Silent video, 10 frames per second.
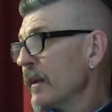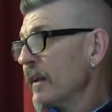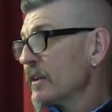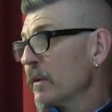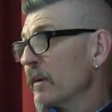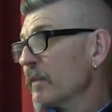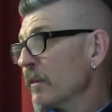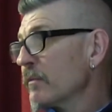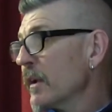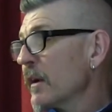That's where
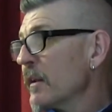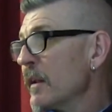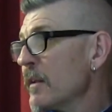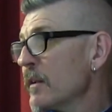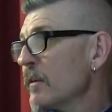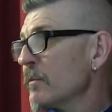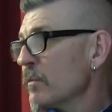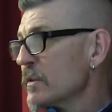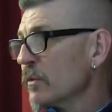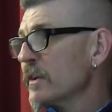there
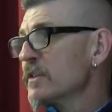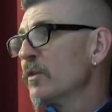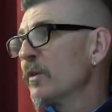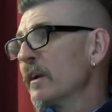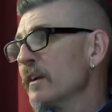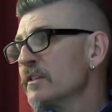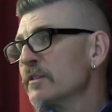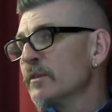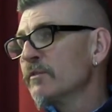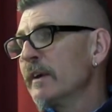was all this talk, and I just
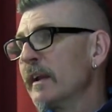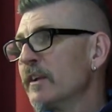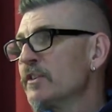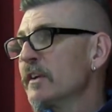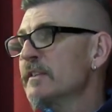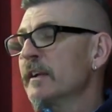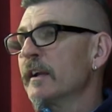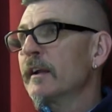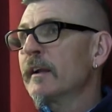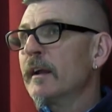thought it was really
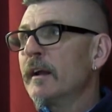interesting